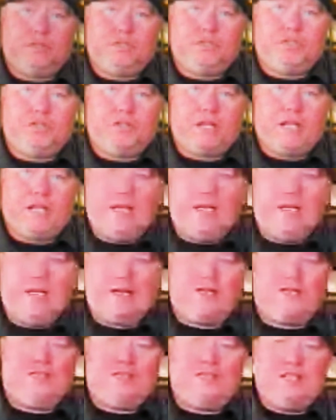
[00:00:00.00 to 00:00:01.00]
It sure can,
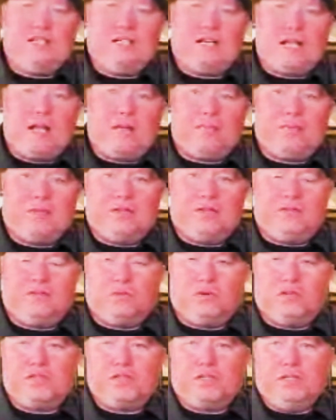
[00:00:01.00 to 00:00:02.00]
and I've seen it happen.
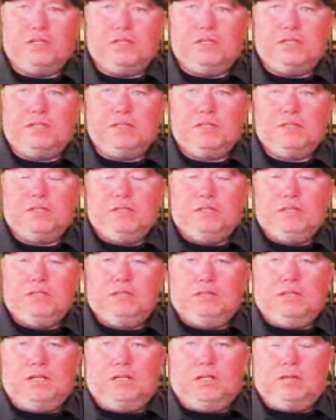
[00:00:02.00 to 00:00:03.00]
Unfortunately,
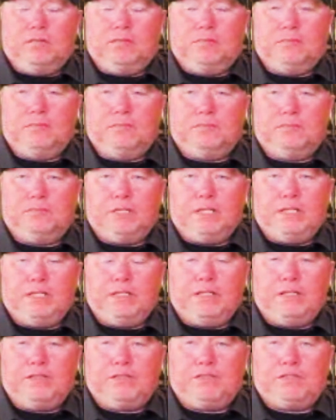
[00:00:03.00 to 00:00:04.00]
um,
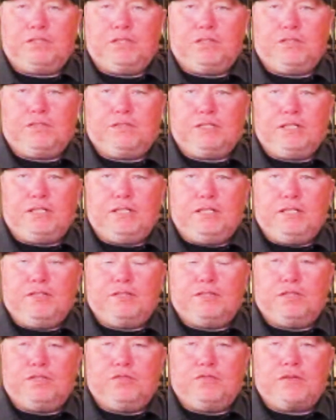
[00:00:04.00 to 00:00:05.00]
it's just it
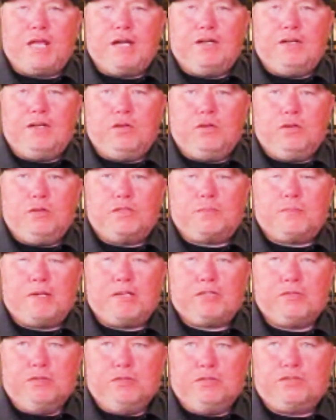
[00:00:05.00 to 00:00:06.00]
is, and you've got to know,
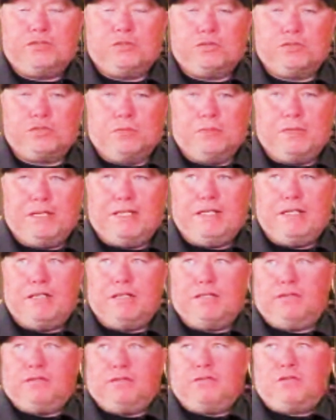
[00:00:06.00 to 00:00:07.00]
especially with social
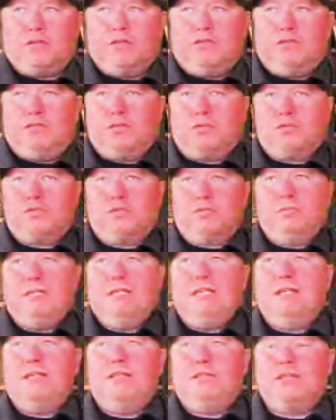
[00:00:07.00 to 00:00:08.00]
media, because social
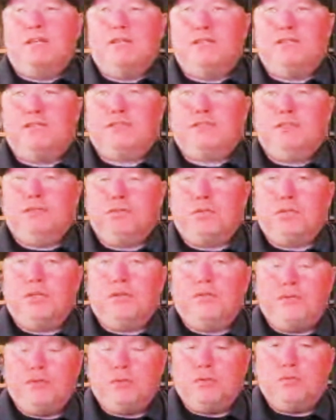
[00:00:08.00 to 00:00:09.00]
media does still
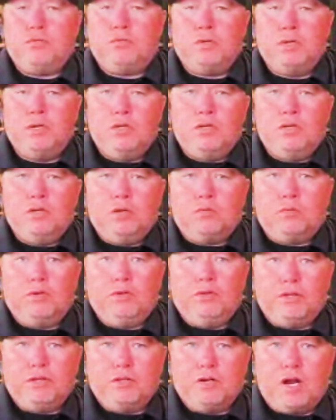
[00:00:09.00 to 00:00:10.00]
give you yeah. a
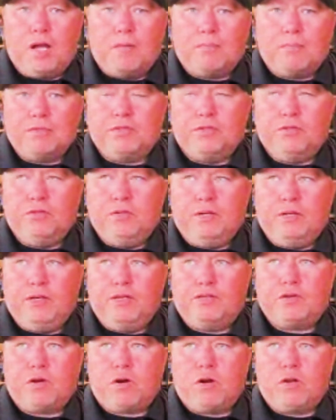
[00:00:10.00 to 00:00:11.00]
really good opportunity
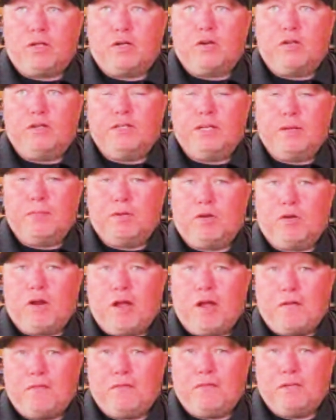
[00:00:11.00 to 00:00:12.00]
to target on
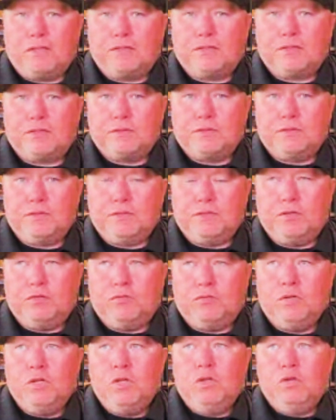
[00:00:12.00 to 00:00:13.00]
demographics. You
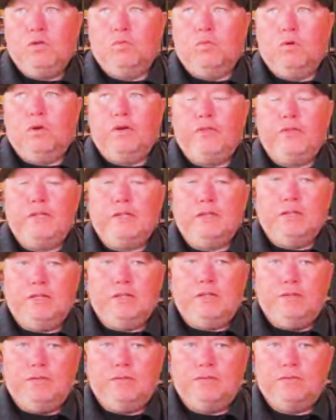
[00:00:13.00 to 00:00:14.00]
know where do they
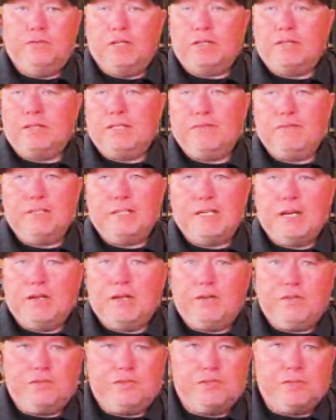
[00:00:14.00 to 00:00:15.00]
live like even down
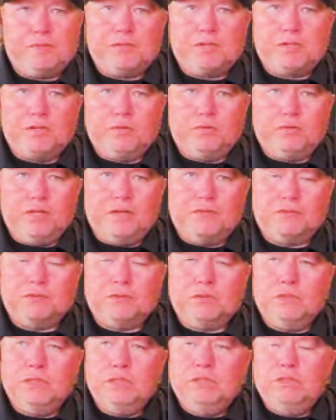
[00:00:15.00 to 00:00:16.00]
to the zip code level
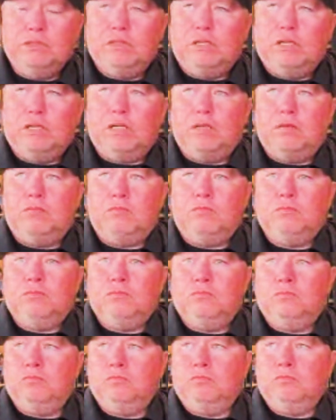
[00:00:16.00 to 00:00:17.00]
um,
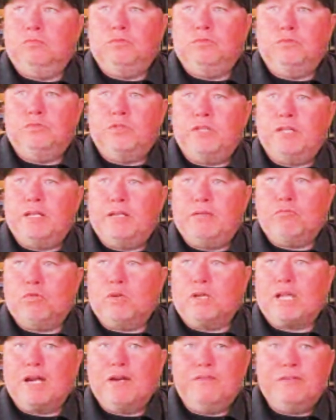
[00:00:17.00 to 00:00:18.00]
do they
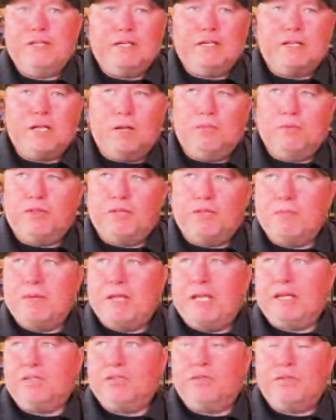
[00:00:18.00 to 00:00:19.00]
what kind of income do they
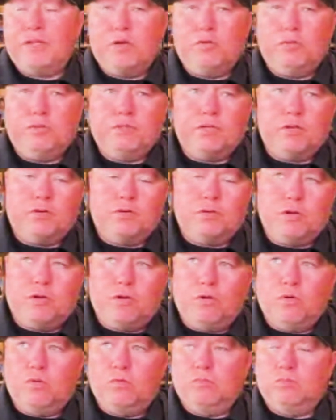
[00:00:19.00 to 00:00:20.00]
make do they own their own
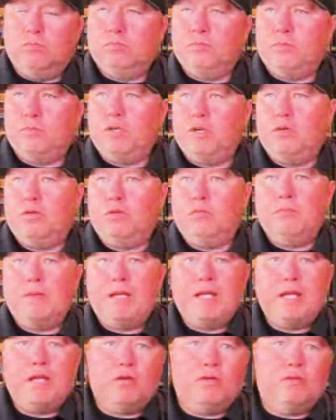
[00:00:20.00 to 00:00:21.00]
home you know
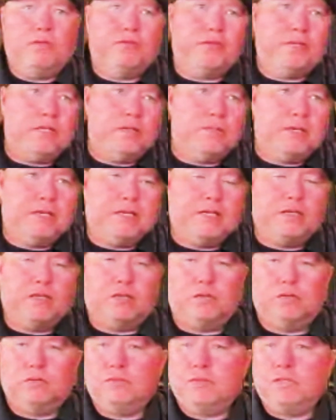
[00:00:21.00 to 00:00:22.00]
male
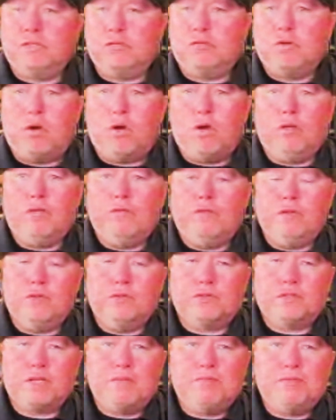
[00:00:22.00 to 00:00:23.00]
female you know all of
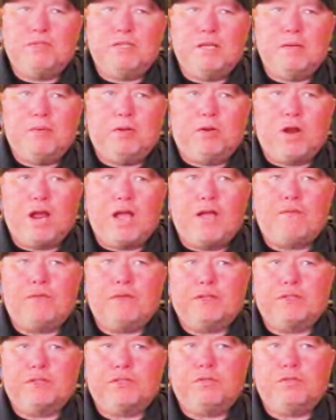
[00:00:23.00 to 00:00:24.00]
those types of
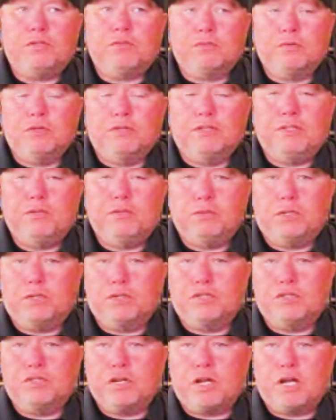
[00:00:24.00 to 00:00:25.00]
demographics you can really do a
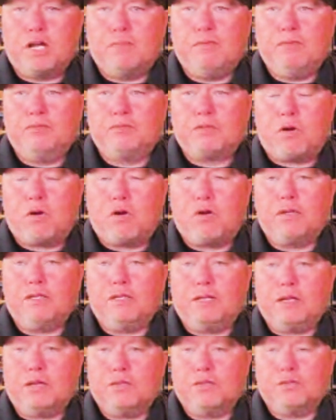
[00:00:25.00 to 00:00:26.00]
good job of
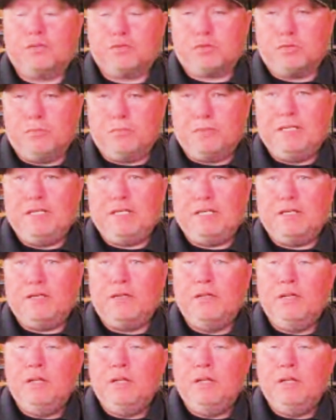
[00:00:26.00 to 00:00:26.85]
targeting on social media